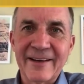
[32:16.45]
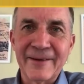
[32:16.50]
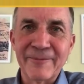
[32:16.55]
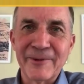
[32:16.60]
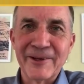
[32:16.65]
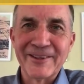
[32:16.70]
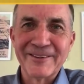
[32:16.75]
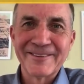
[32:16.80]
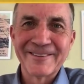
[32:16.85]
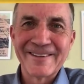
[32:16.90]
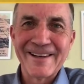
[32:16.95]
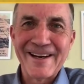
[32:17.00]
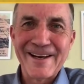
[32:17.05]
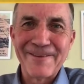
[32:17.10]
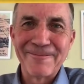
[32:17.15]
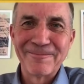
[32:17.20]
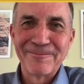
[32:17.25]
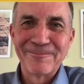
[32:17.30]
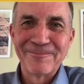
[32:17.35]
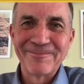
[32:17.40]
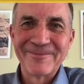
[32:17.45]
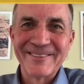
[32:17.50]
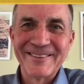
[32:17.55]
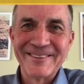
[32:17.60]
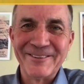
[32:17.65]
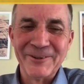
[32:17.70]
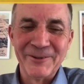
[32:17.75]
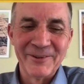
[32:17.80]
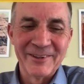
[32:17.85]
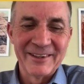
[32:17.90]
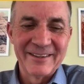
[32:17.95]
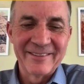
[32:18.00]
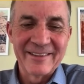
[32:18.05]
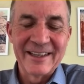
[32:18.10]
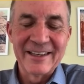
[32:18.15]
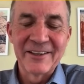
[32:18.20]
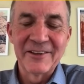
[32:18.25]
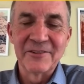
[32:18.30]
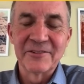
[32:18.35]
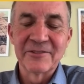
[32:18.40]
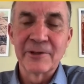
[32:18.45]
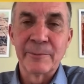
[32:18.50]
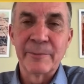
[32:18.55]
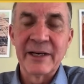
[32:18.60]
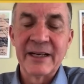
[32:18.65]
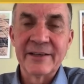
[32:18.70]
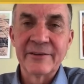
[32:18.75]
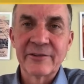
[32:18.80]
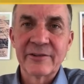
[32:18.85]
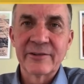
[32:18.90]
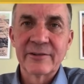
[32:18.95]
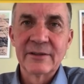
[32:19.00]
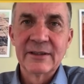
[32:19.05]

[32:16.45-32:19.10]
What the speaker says: I'm going to stop. Julie, thank you so much.